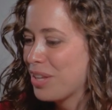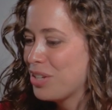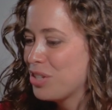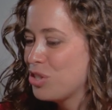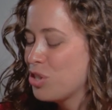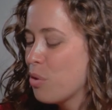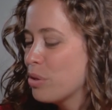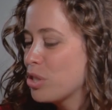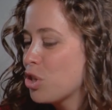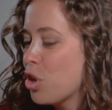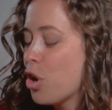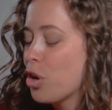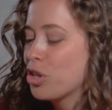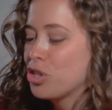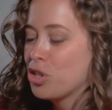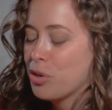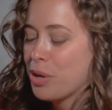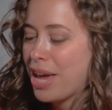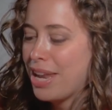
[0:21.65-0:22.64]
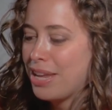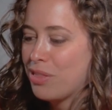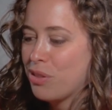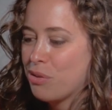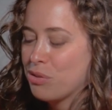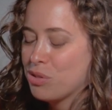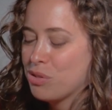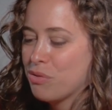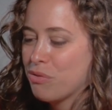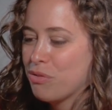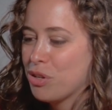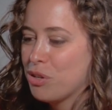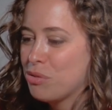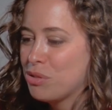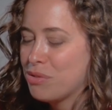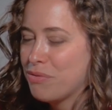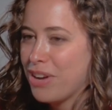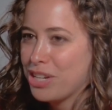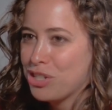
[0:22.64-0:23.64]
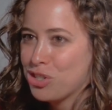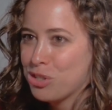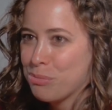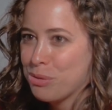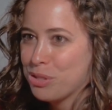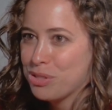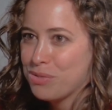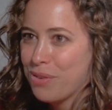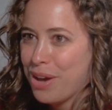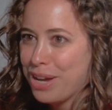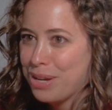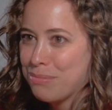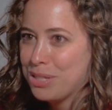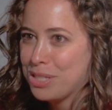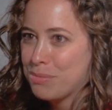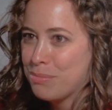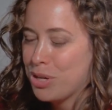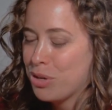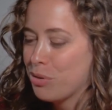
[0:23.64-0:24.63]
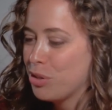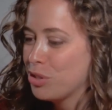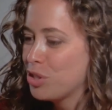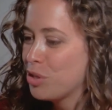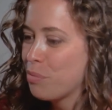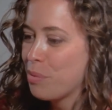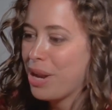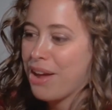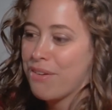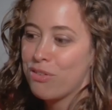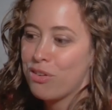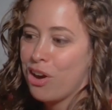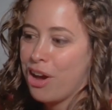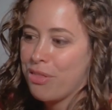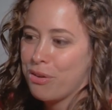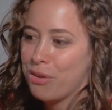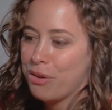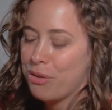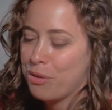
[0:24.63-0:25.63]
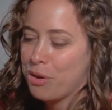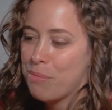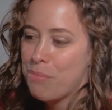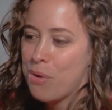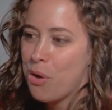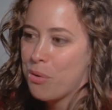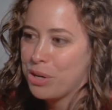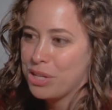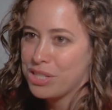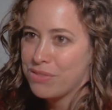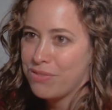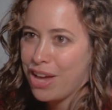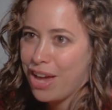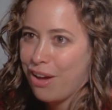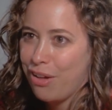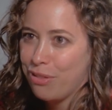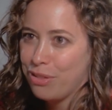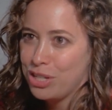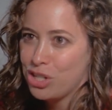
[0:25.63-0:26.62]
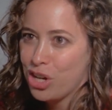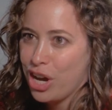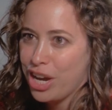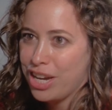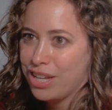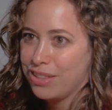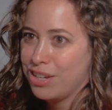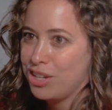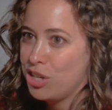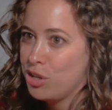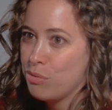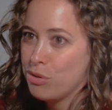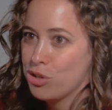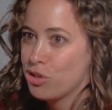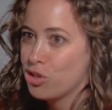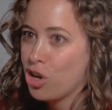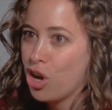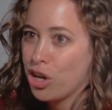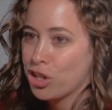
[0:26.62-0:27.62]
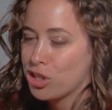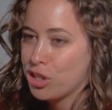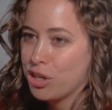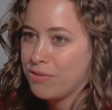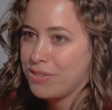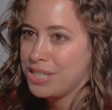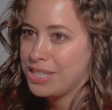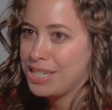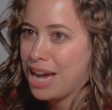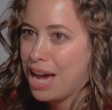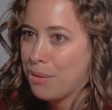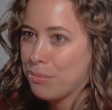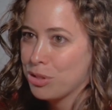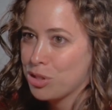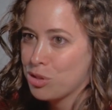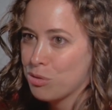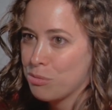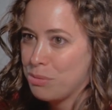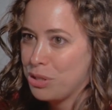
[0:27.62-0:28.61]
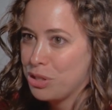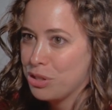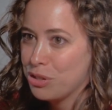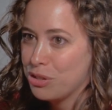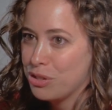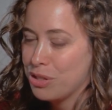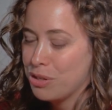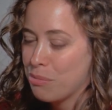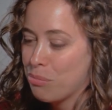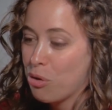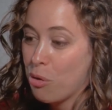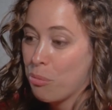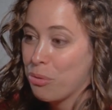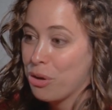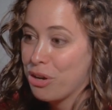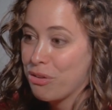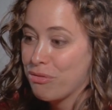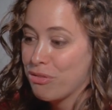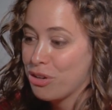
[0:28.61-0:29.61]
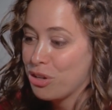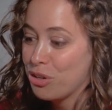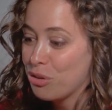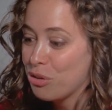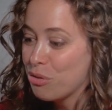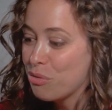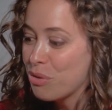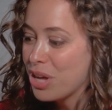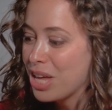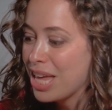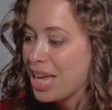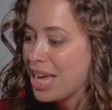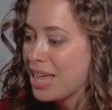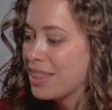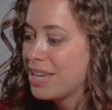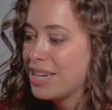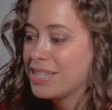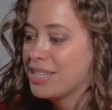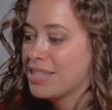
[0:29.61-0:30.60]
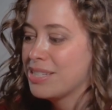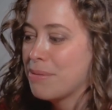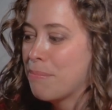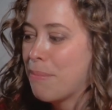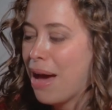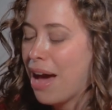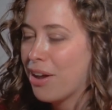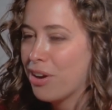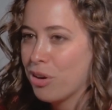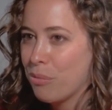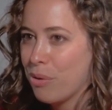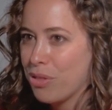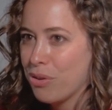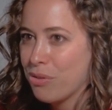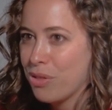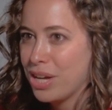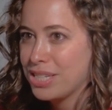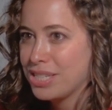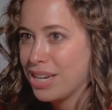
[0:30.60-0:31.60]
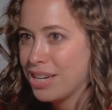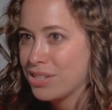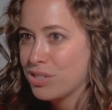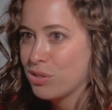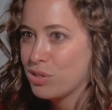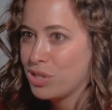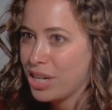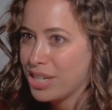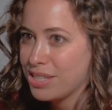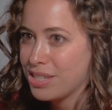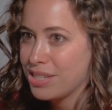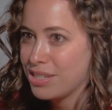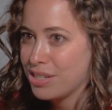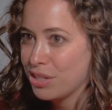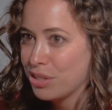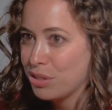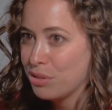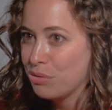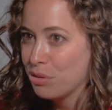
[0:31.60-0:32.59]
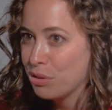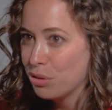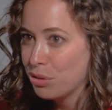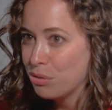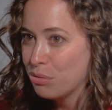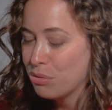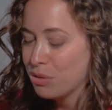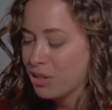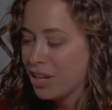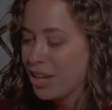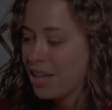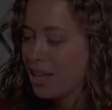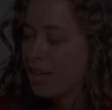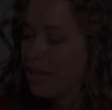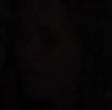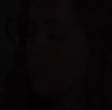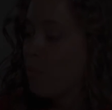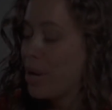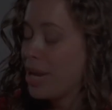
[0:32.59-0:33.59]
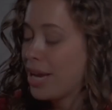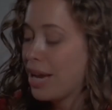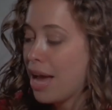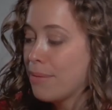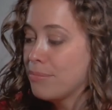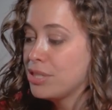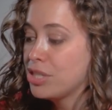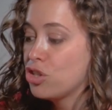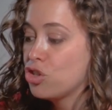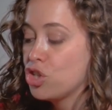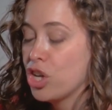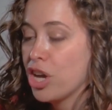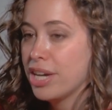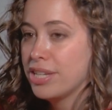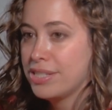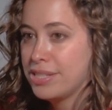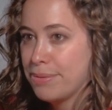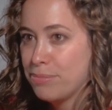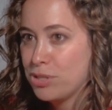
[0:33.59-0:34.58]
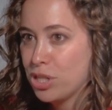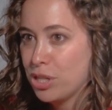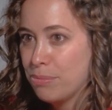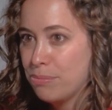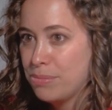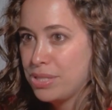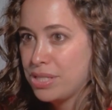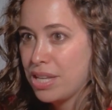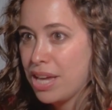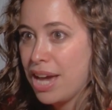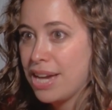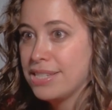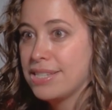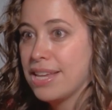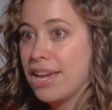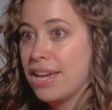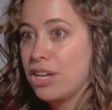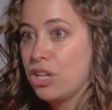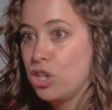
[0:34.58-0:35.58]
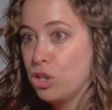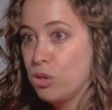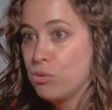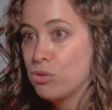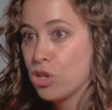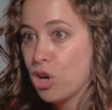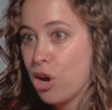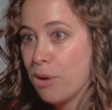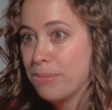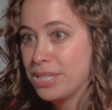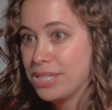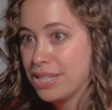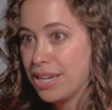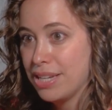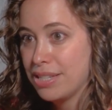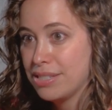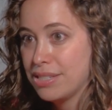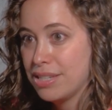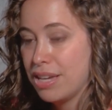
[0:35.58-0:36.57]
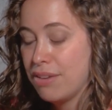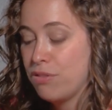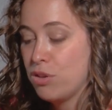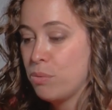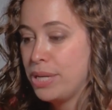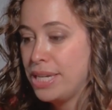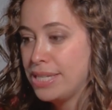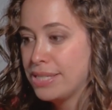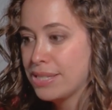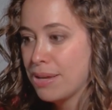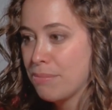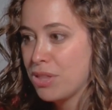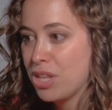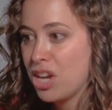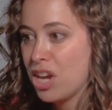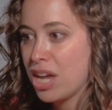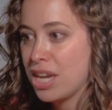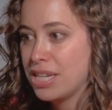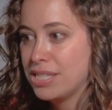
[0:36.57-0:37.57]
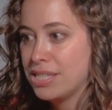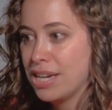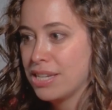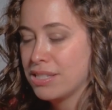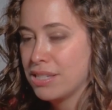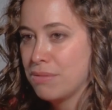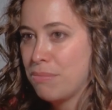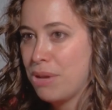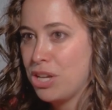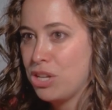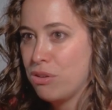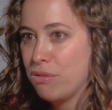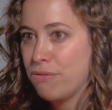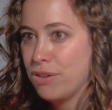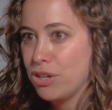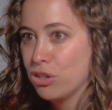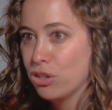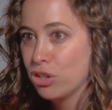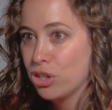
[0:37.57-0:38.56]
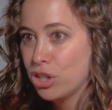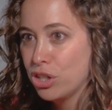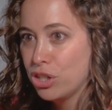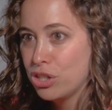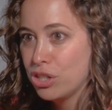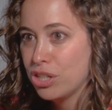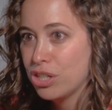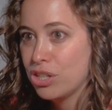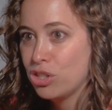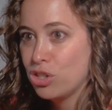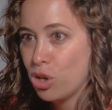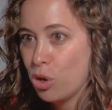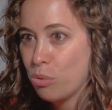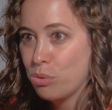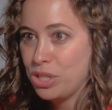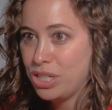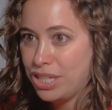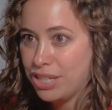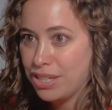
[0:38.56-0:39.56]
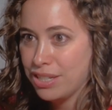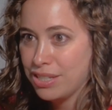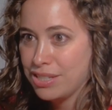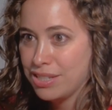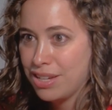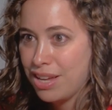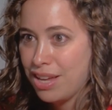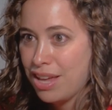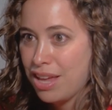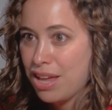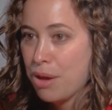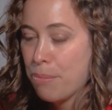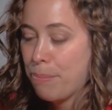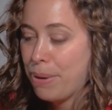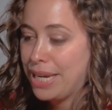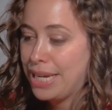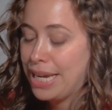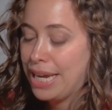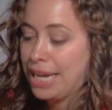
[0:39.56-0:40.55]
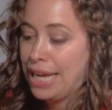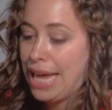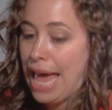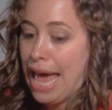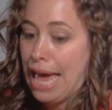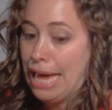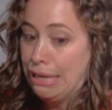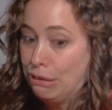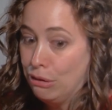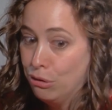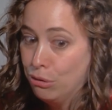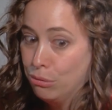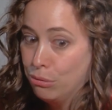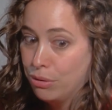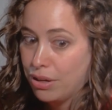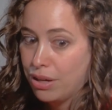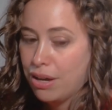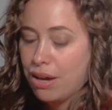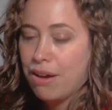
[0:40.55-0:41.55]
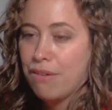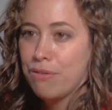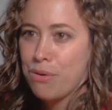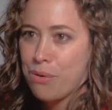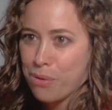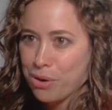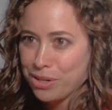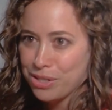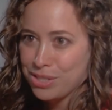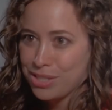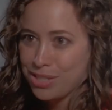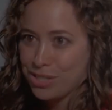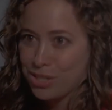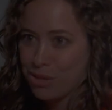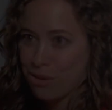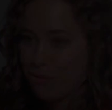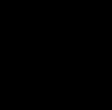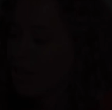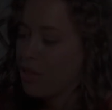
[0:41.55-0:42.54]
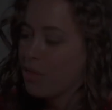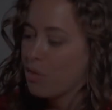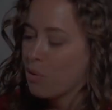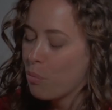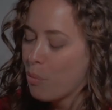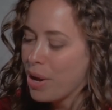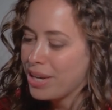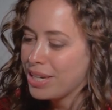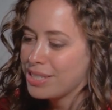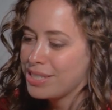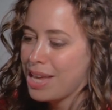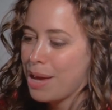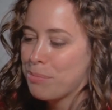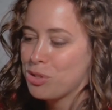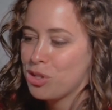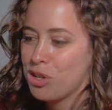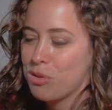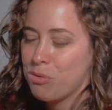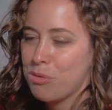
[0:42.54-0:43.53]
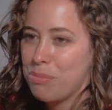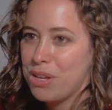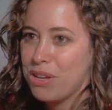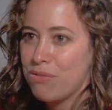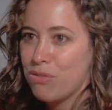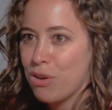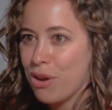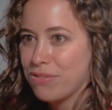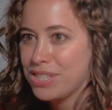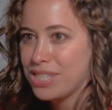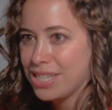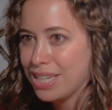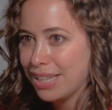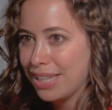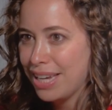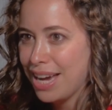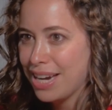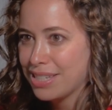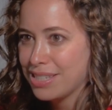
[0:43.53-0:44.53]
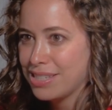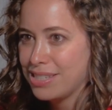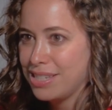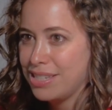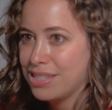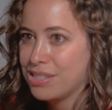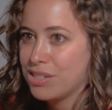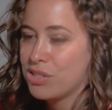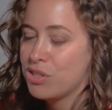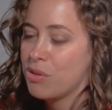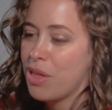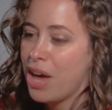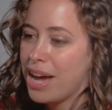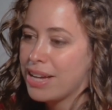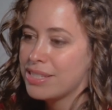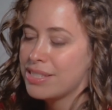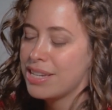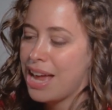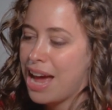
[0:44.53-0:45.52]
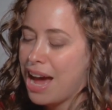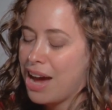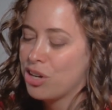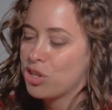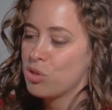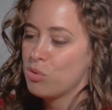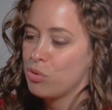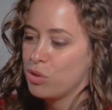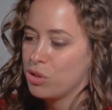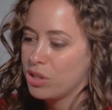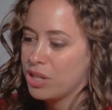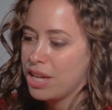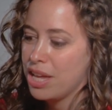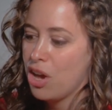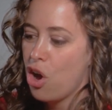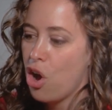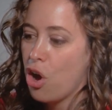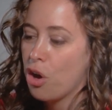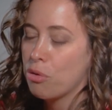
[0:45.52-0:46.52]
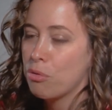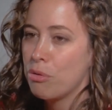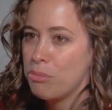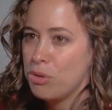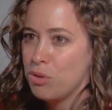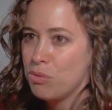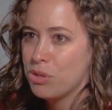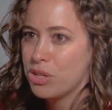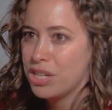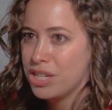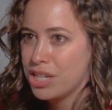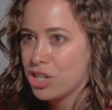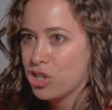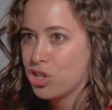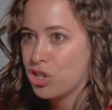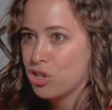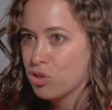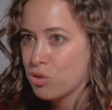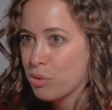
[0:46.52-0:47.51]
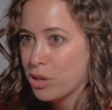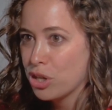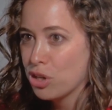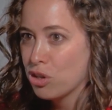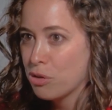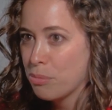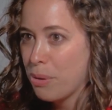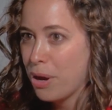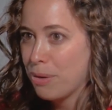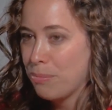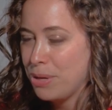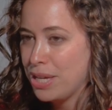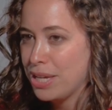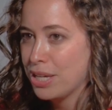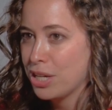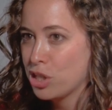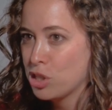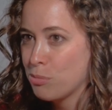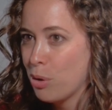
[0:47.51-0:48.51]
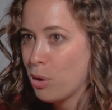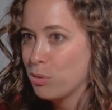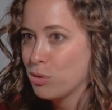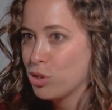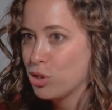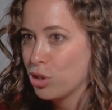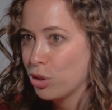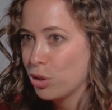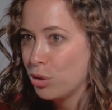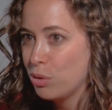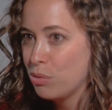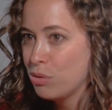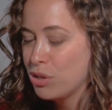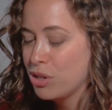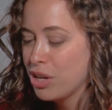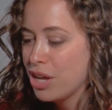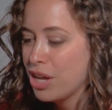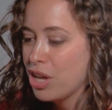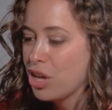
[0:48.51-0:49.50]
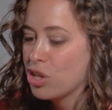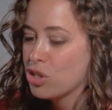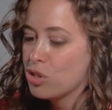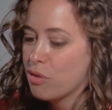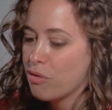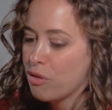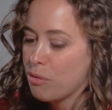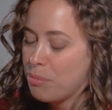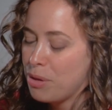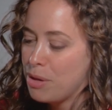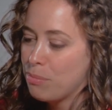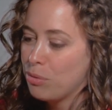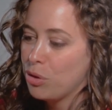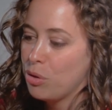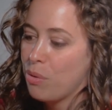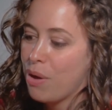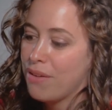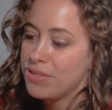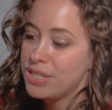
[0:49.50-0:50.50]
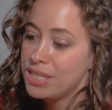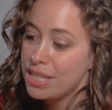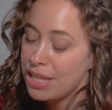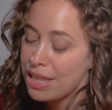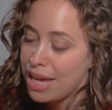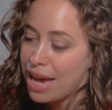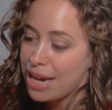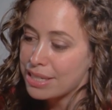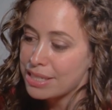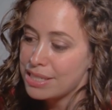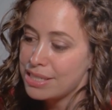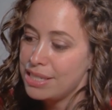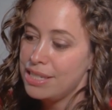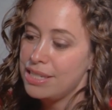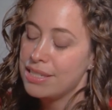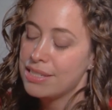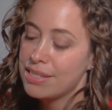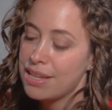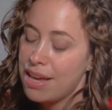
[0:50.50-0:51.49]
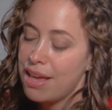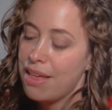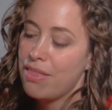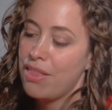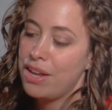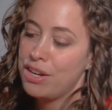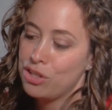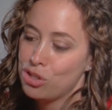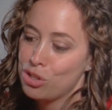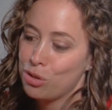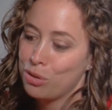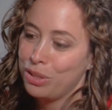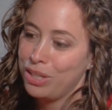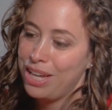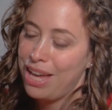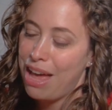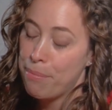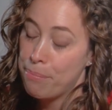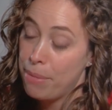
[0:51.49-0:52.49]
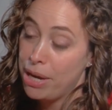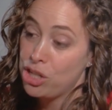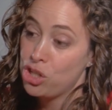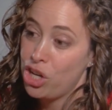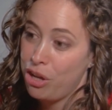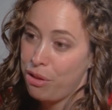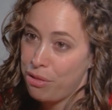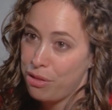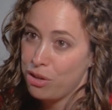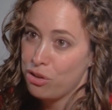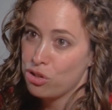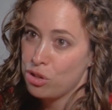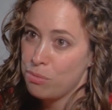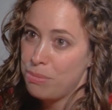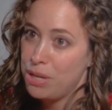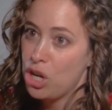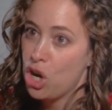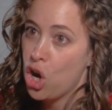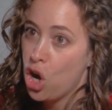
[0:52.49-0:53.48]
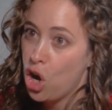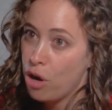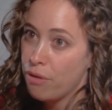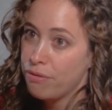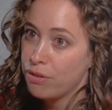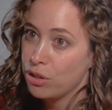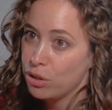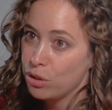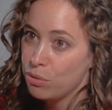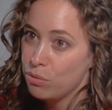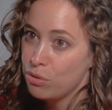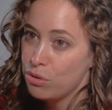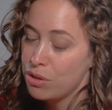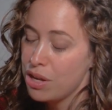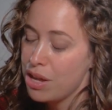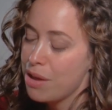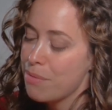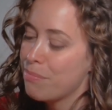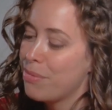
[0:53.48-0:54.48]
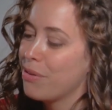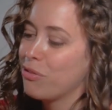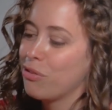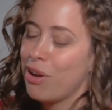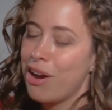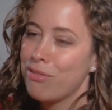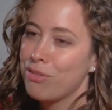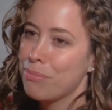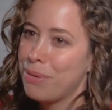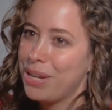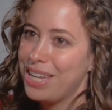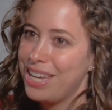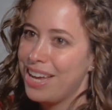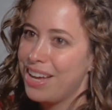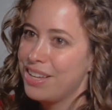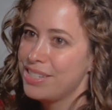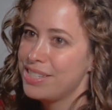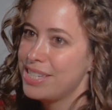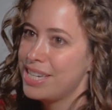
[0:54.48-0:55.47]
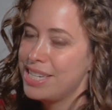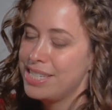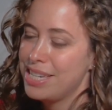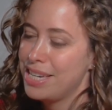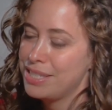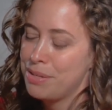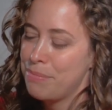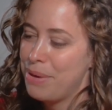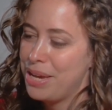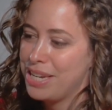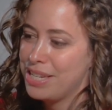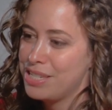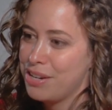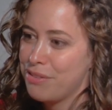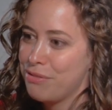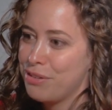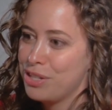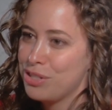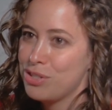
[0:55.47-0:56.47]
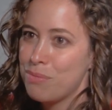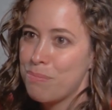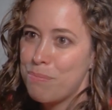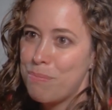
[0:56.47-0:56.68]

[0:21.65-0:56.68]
So as long as you're getting those fruits, vegetables, vitamins, minerals, and whatever other components of a healthy diet that you and your doctor have established would be good and appropriate for you, then it doesn't matter whether that does or doesn't include gluten. When it comes to GI symptoms, I say use common sense. If you eat something and it doesn't make you feel good, don't eat it. But can you? Of course. So the one exception would be if you have celiac disease. So that's an actual autoimmune condition triggered by being exposed to gluten. So for people who have celiac disease, then it's certainly much healthier to be off gluten. But for everybody else, it doesn't make a difference.